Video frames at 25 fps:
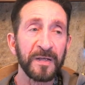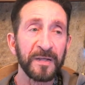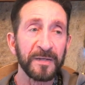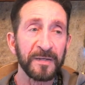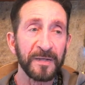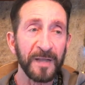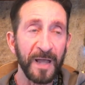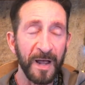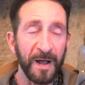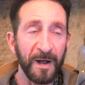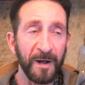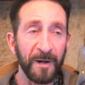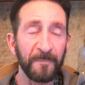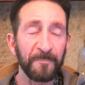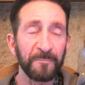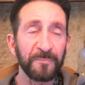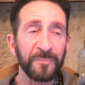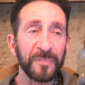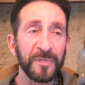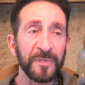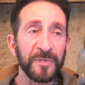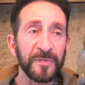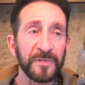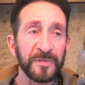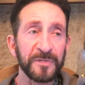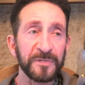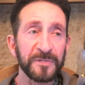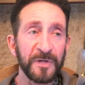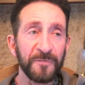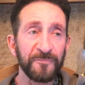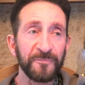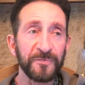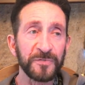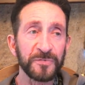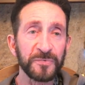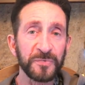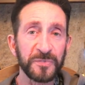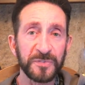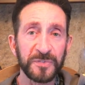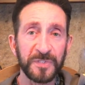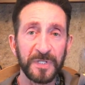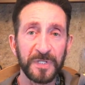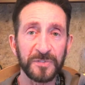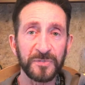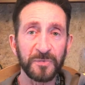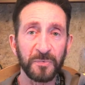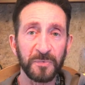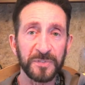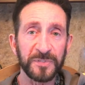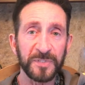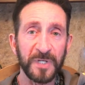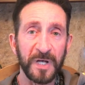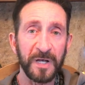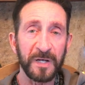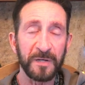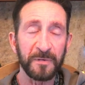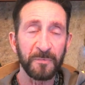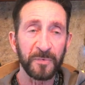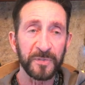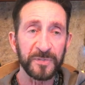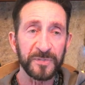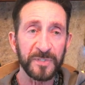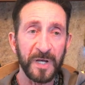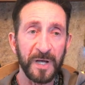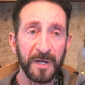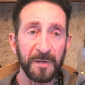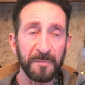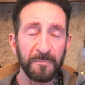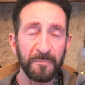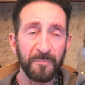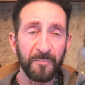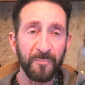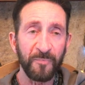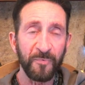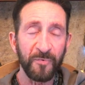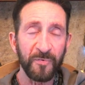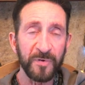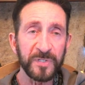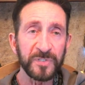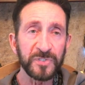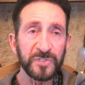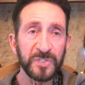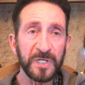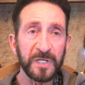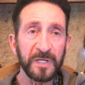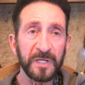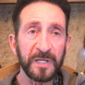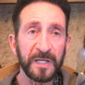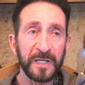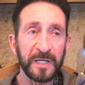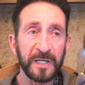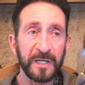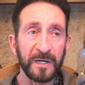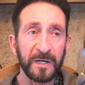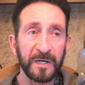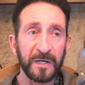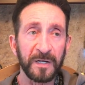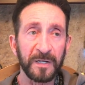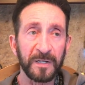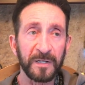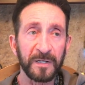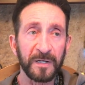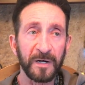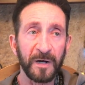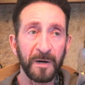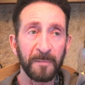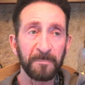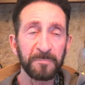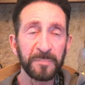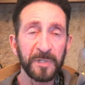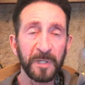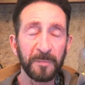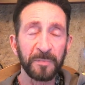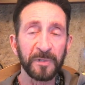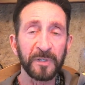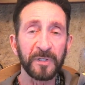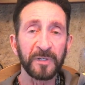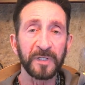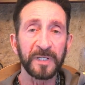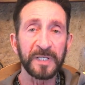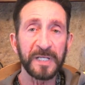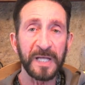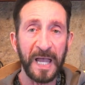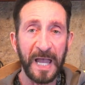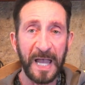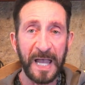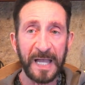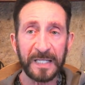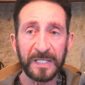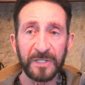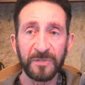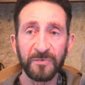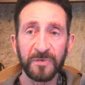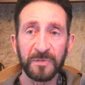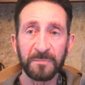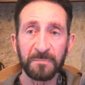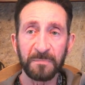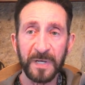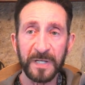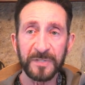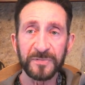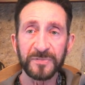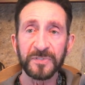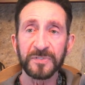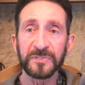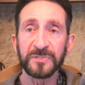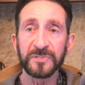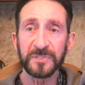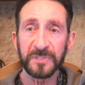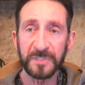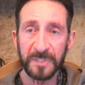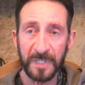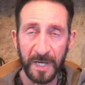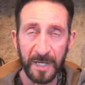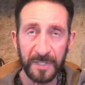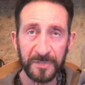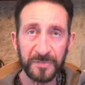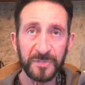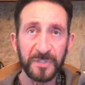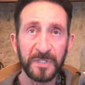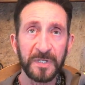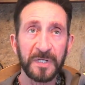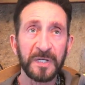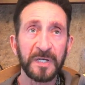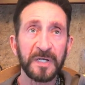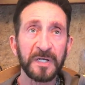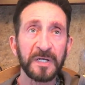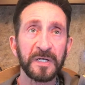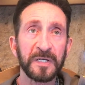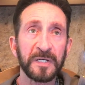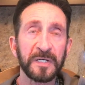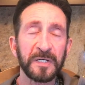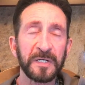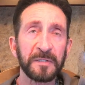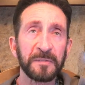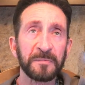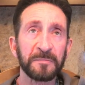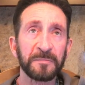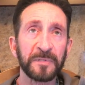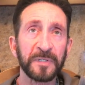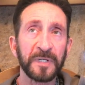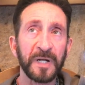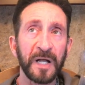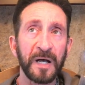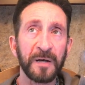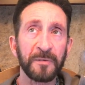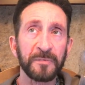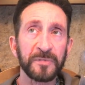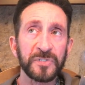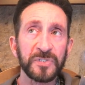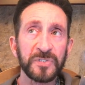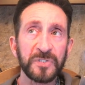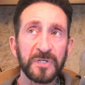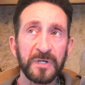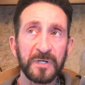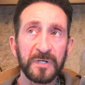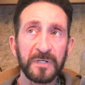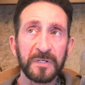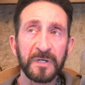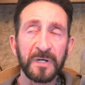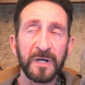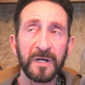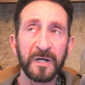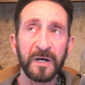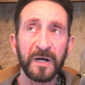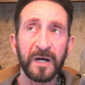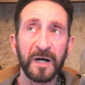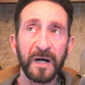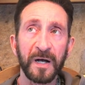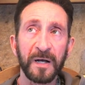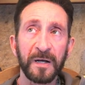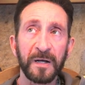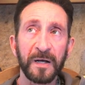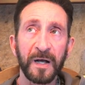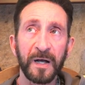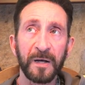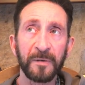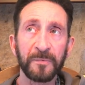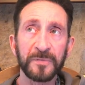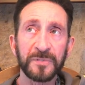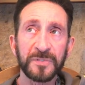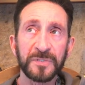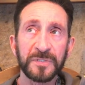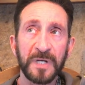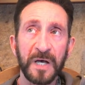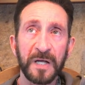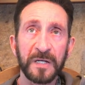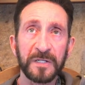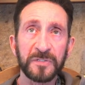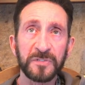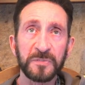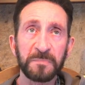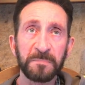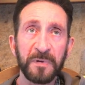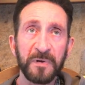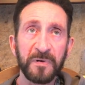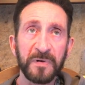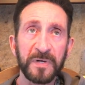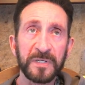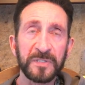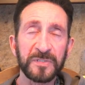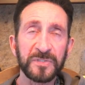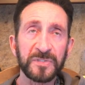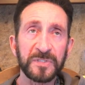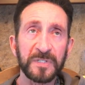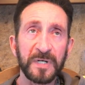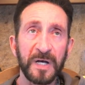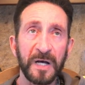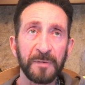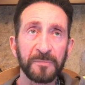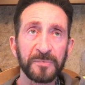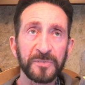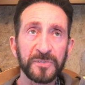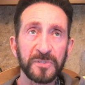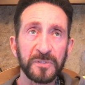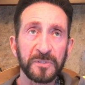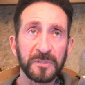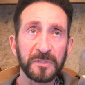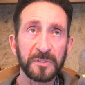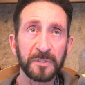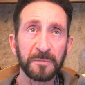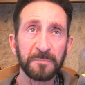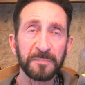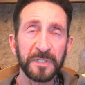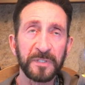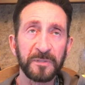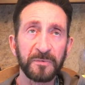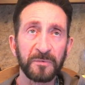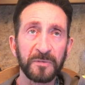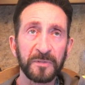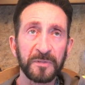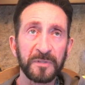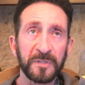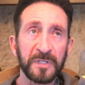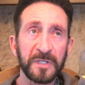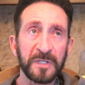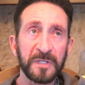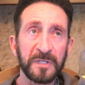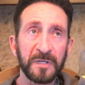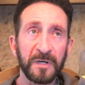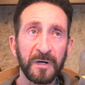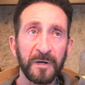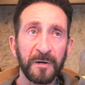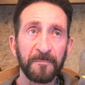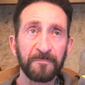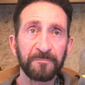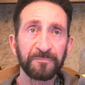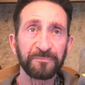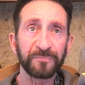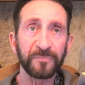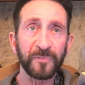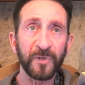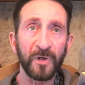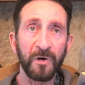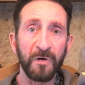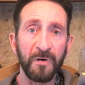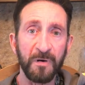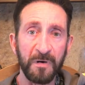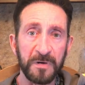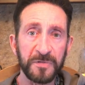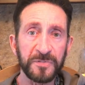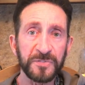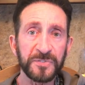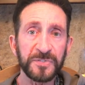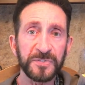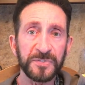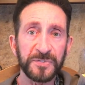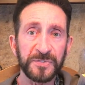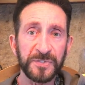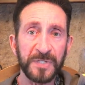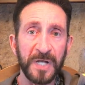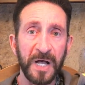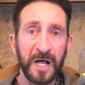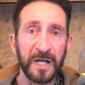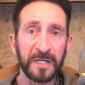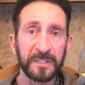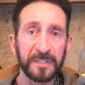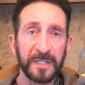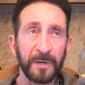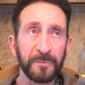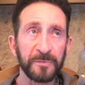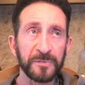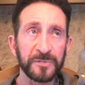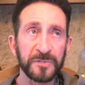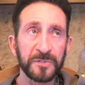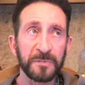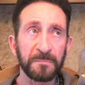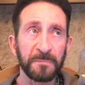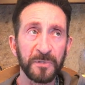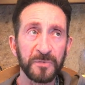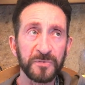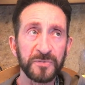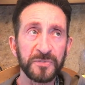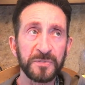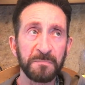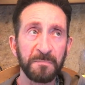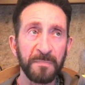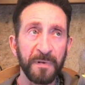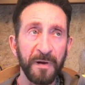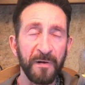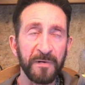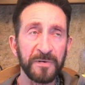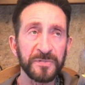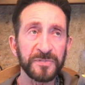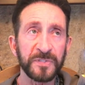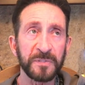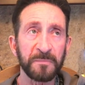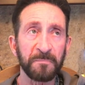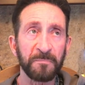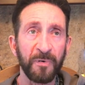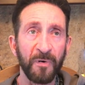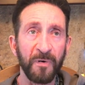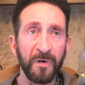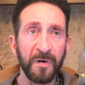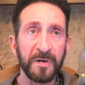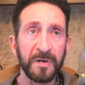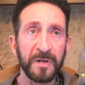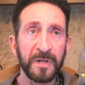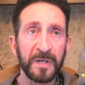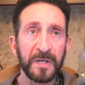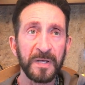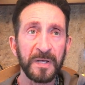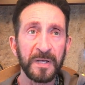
Now, the difference was this was I, was I preaching a biblically accurate message? Yes. But I was young, I, I was not experienced, I was a little bit on the um, harsh side. That was the most embarrassing part.